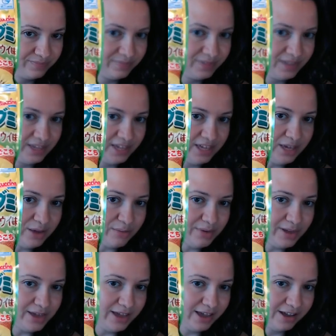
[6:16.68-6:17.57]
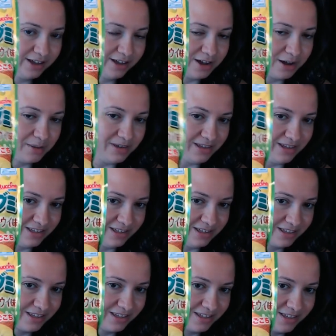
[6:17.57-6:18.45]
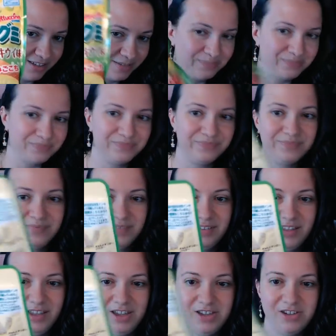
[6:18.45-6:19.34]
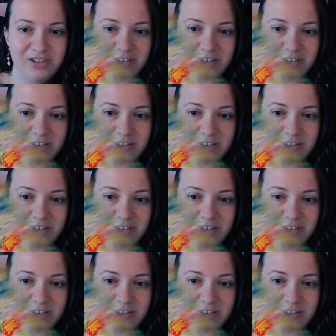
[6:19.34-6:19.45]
Kiwi gummies. And you can